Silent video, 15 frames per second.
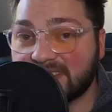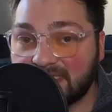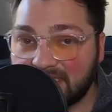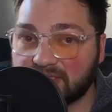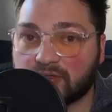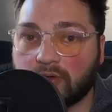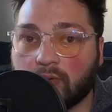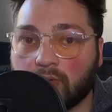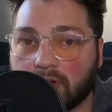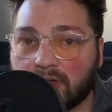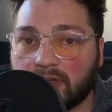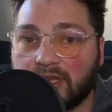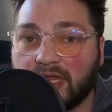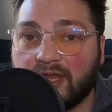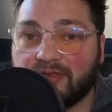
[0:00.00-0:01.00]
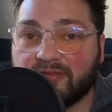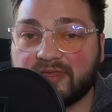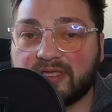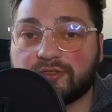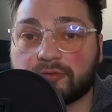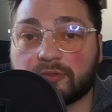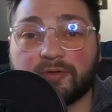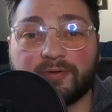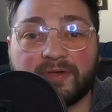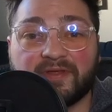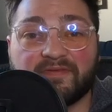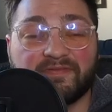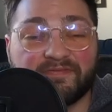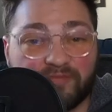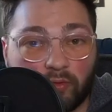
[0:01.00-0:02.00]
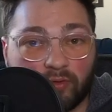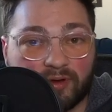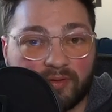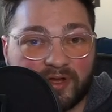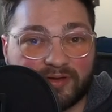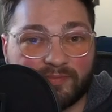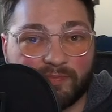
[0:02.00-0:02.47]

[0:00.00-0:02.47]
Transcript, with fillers: Discord, the Dragunity Forum on